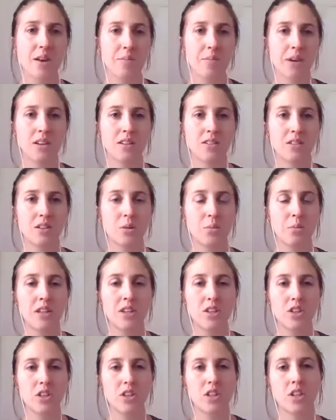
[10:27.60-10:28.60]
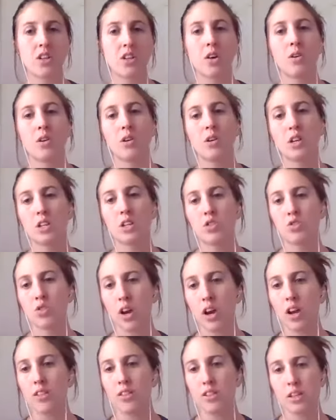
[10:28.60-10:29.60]
that because you mentioned, you know, you can
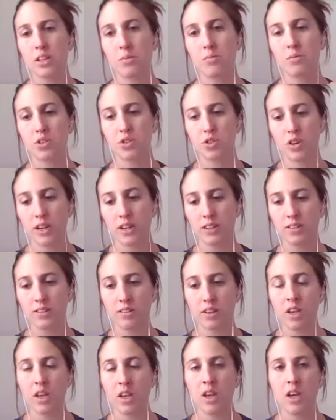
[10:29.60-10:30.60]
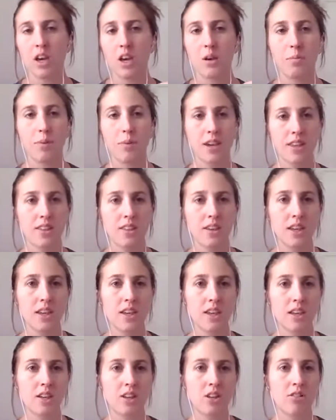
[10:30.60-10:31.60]
trial the tips and tricks. A big
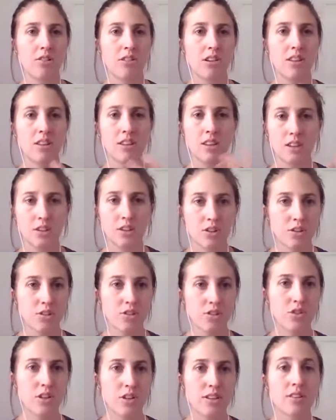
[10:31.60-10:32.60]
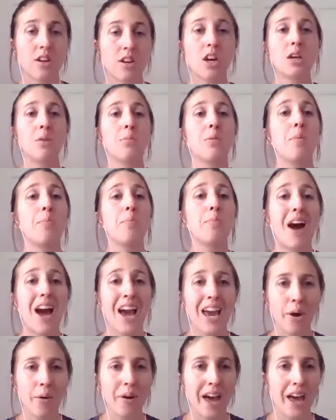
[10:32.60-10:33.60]
thing, you know, in the industry is talking about
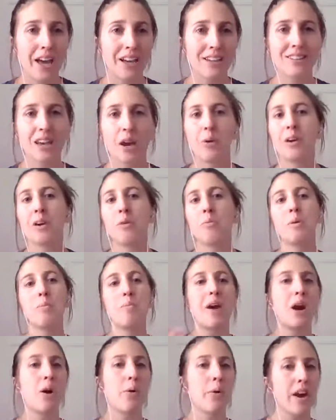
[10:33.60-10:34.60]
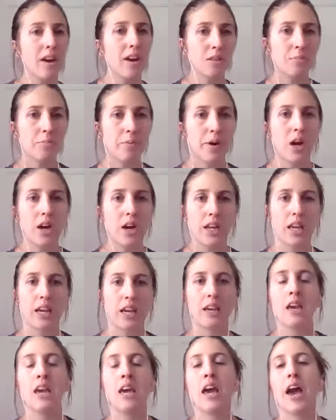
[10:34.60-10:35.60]
biohacks. How can we biohack the
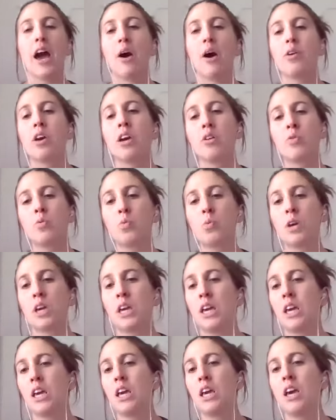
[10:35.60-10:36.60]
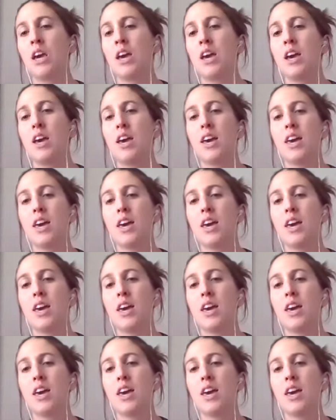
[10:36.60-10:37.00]
body? How can we